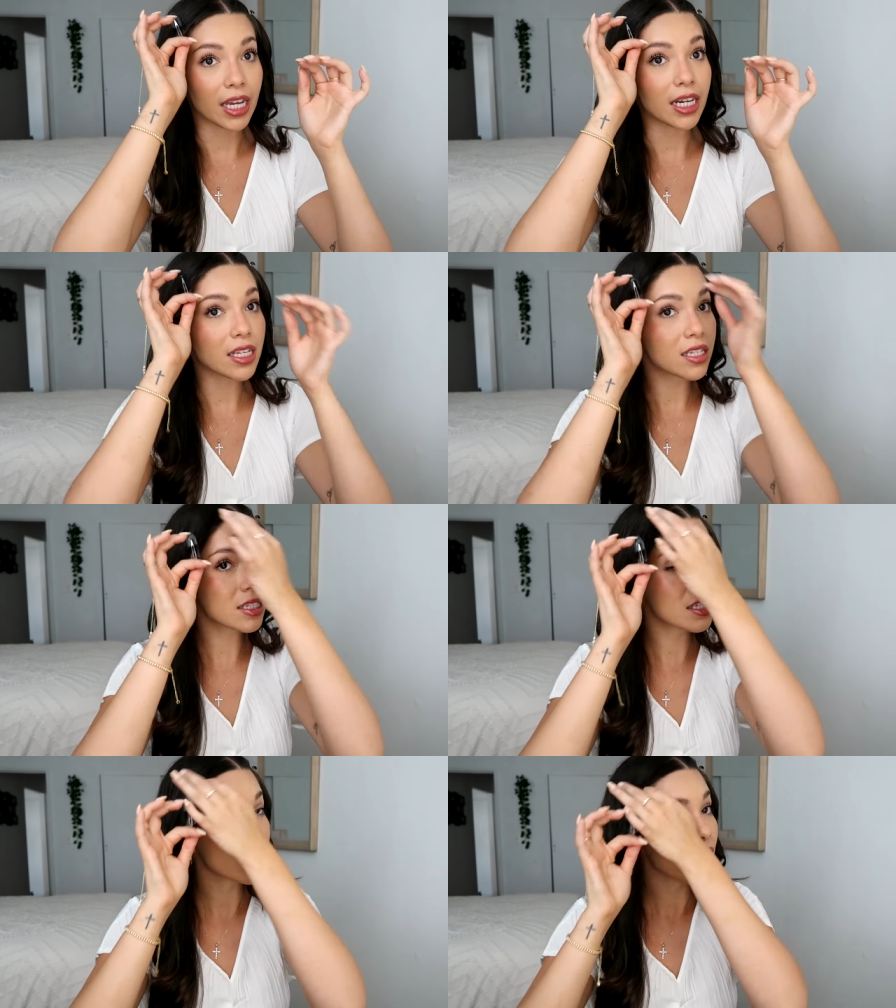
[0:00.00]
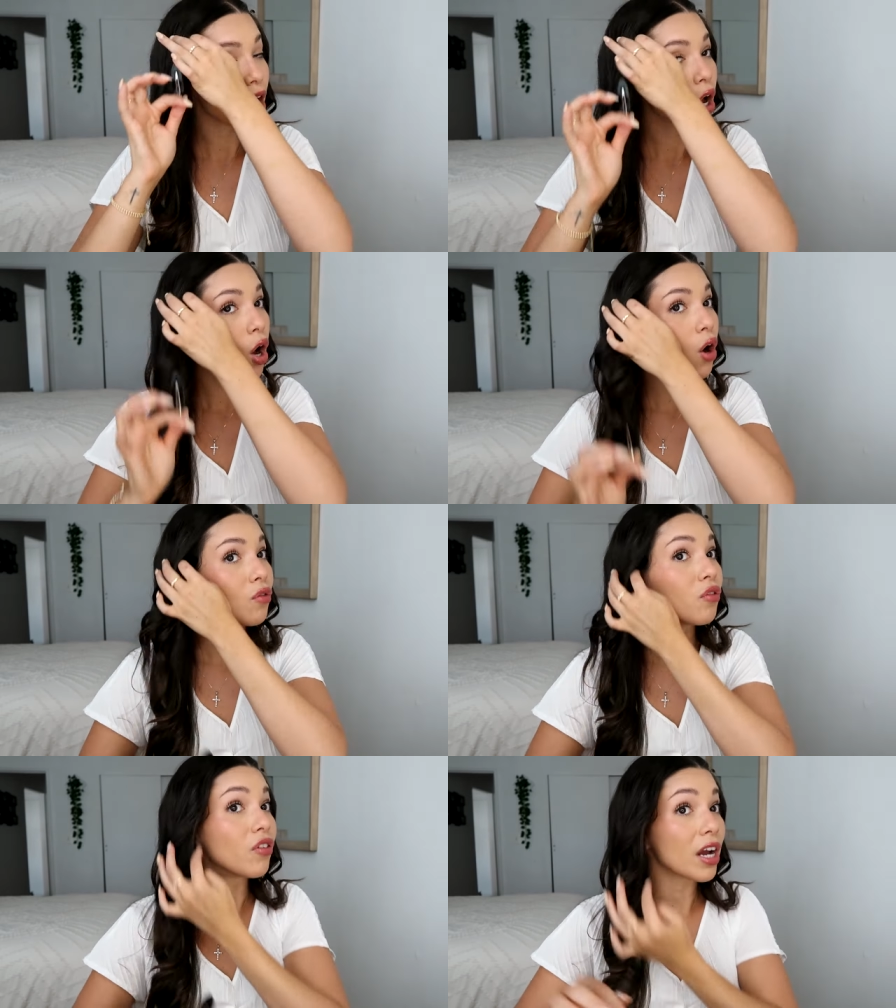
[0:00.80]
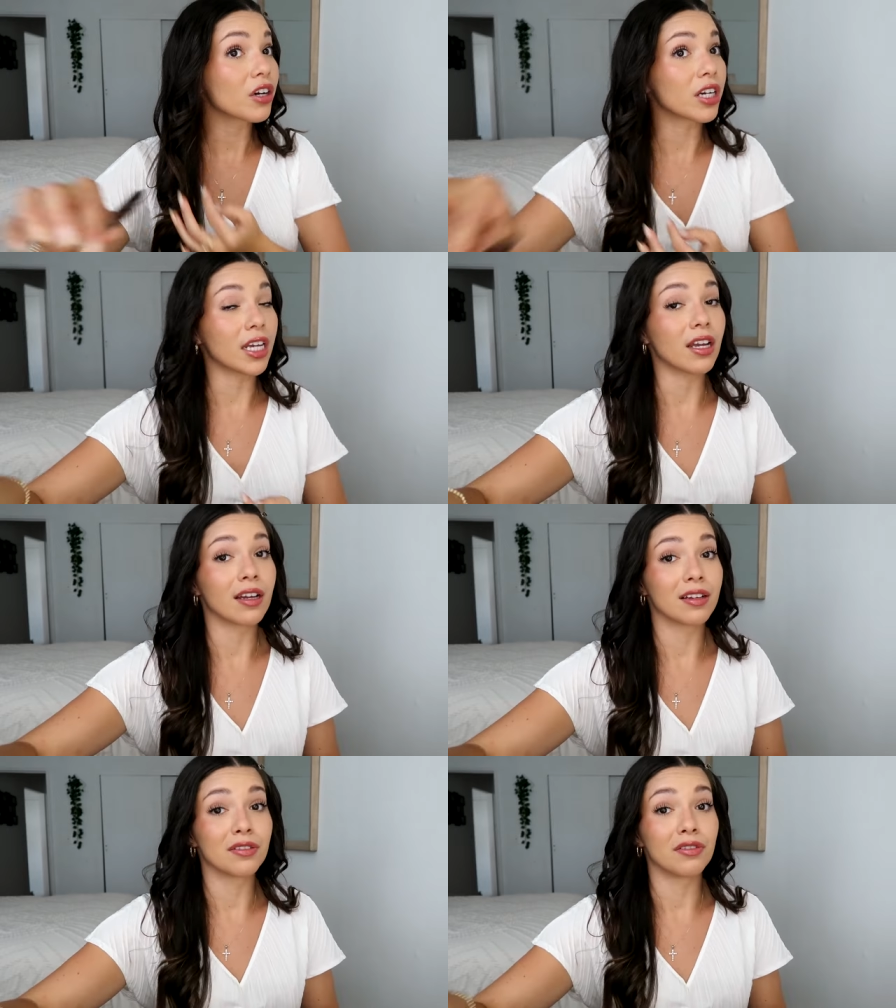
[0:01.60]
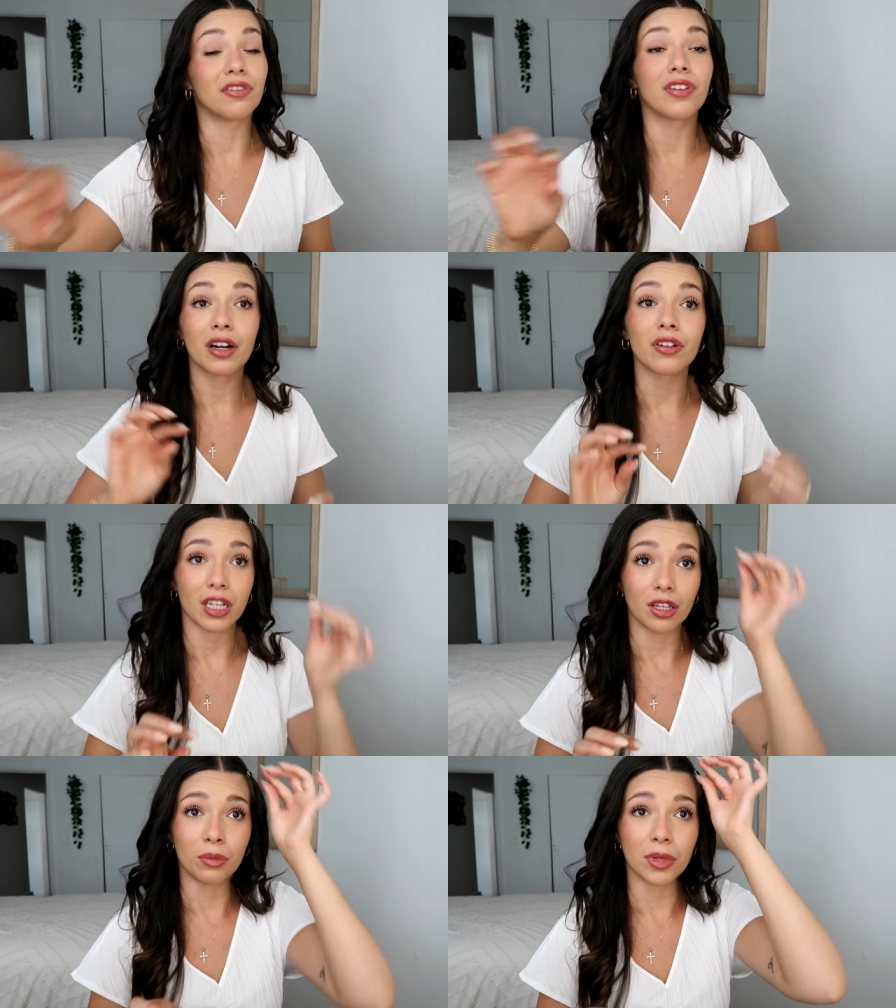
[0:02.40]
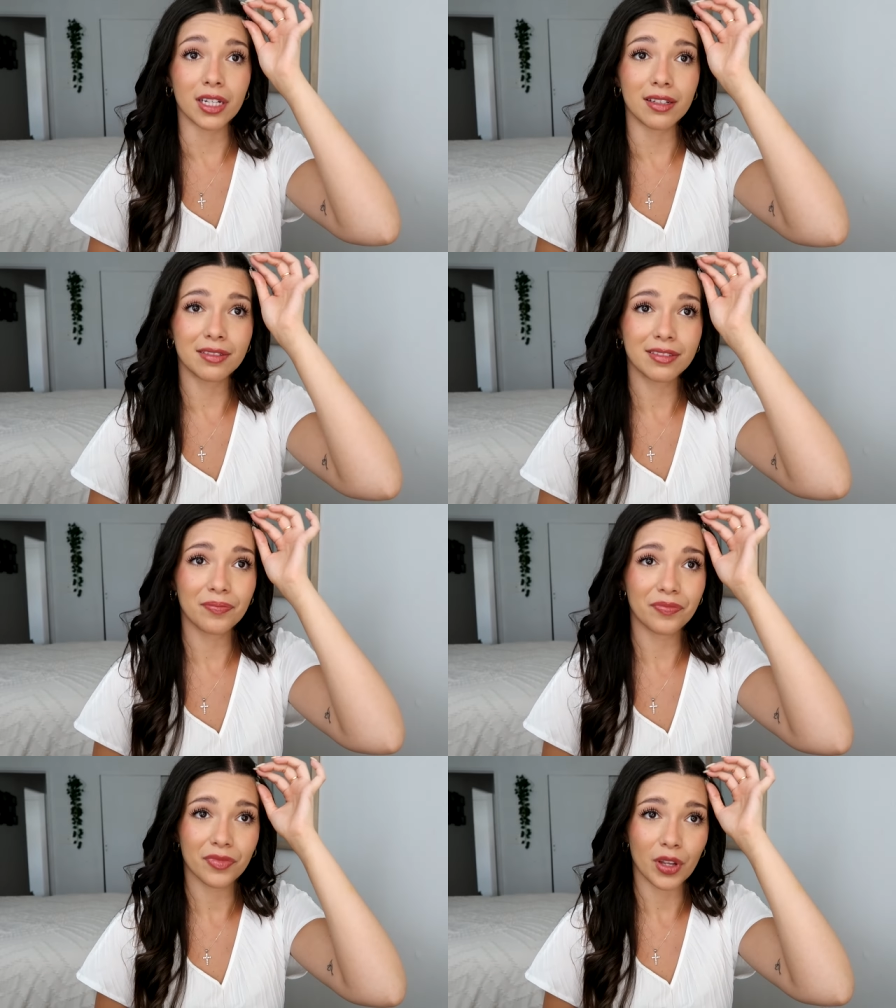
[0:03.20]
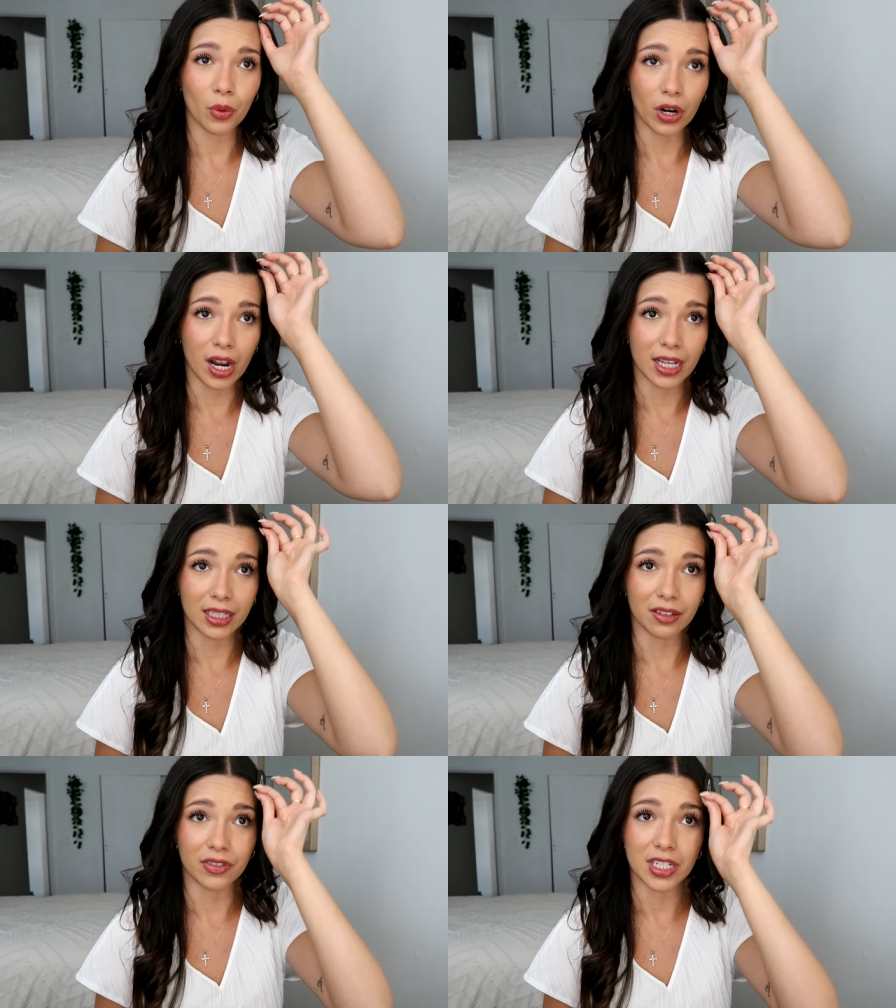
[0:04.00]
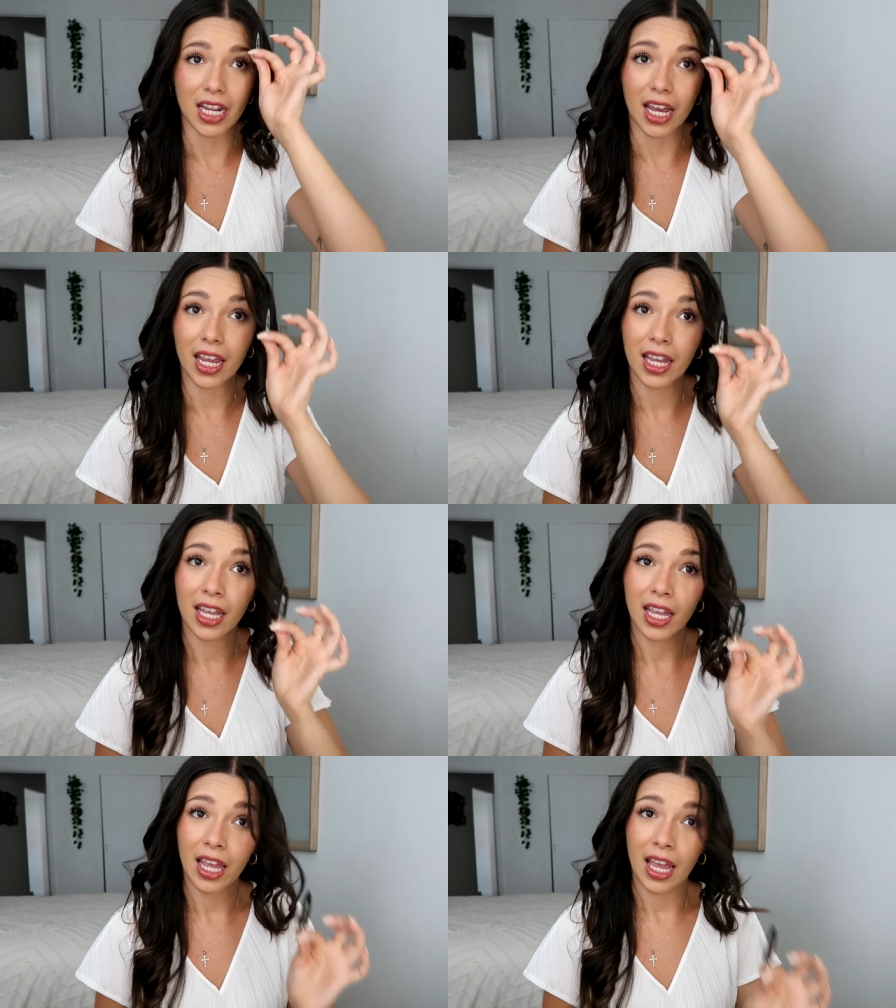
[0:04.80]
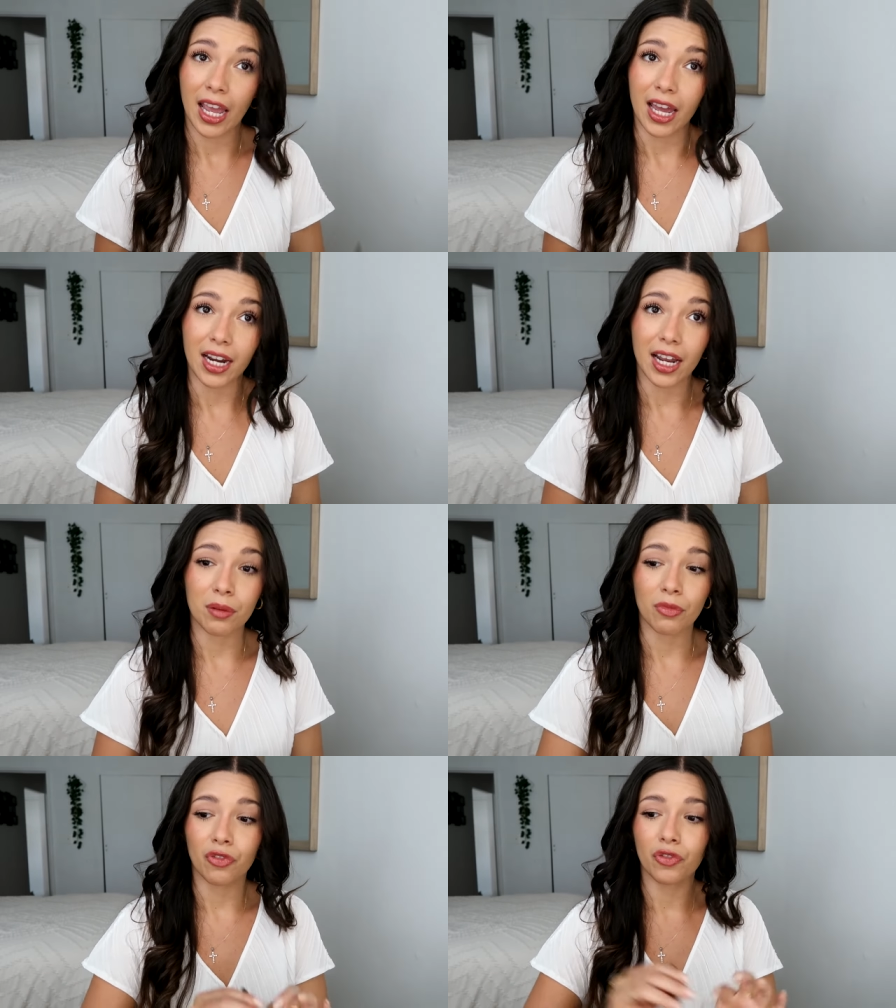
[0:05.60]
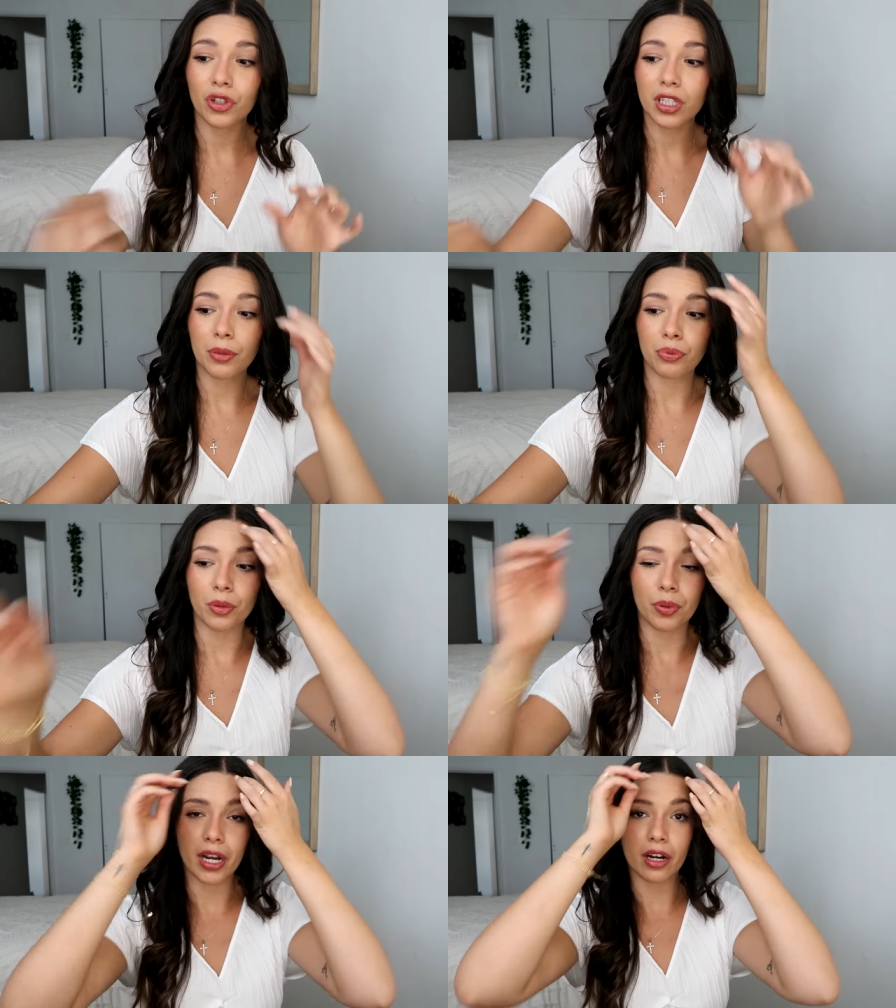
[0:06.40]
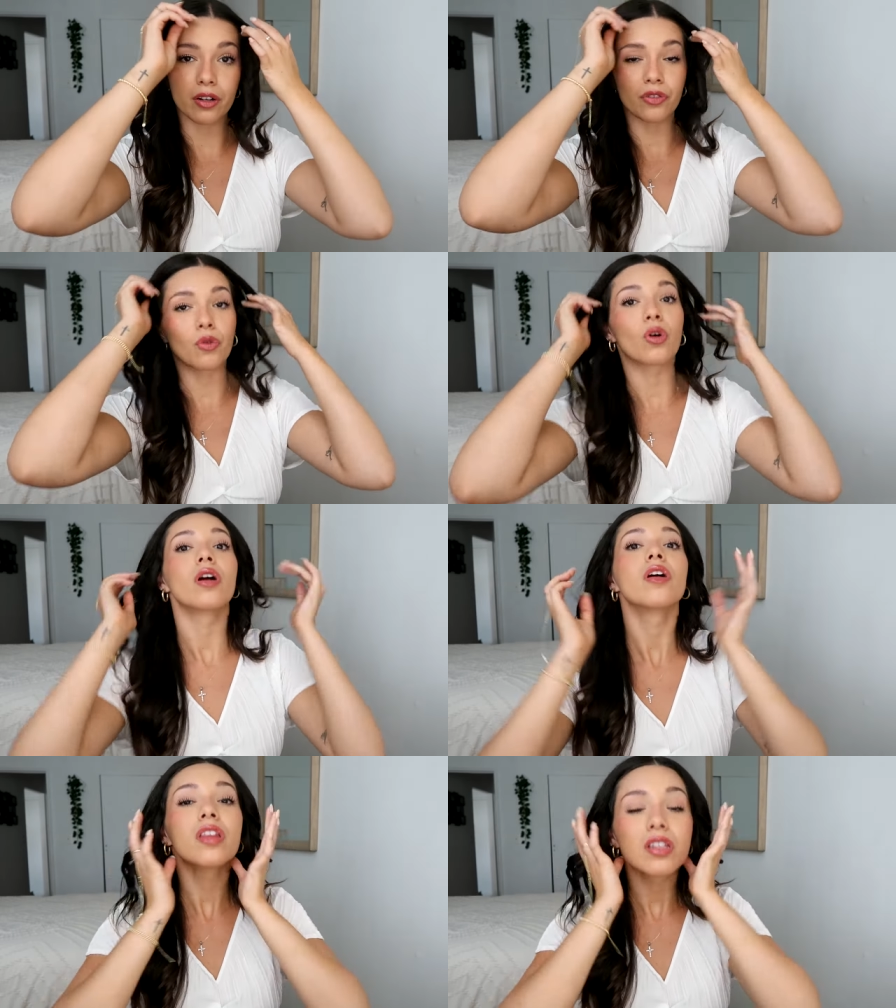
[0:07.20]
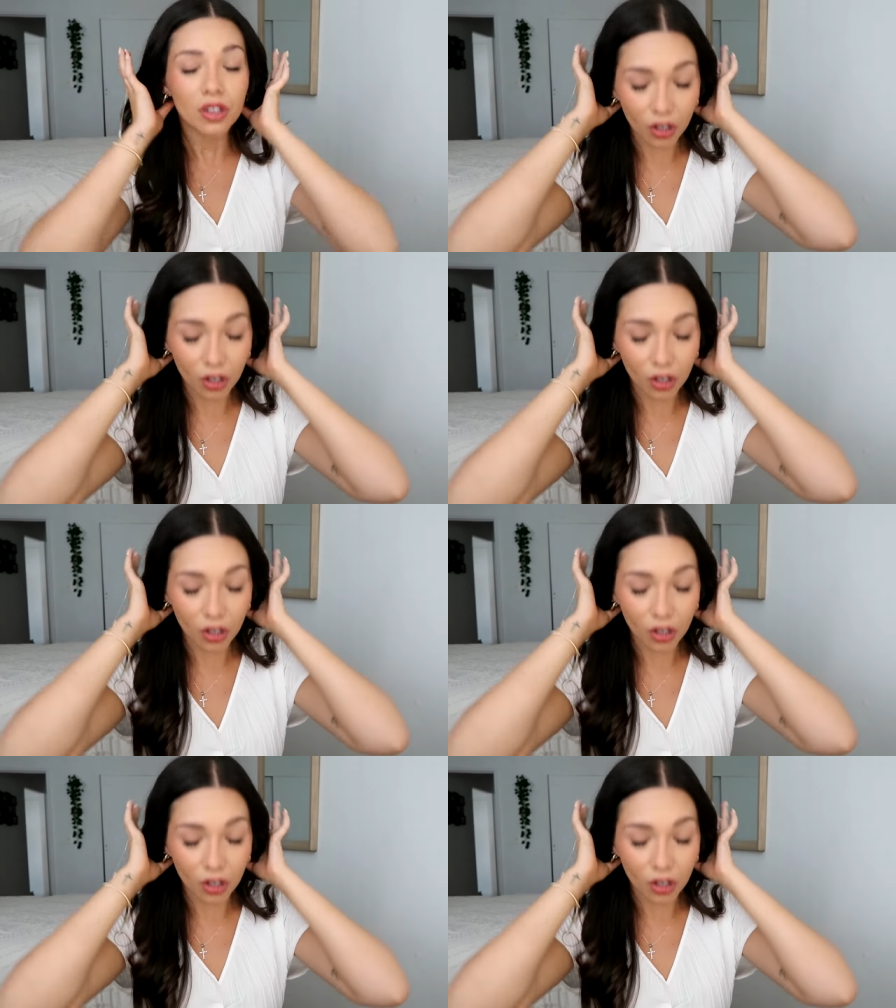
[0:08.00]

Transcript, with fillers: It is very, very humid where I live today, and I am fully prepared for these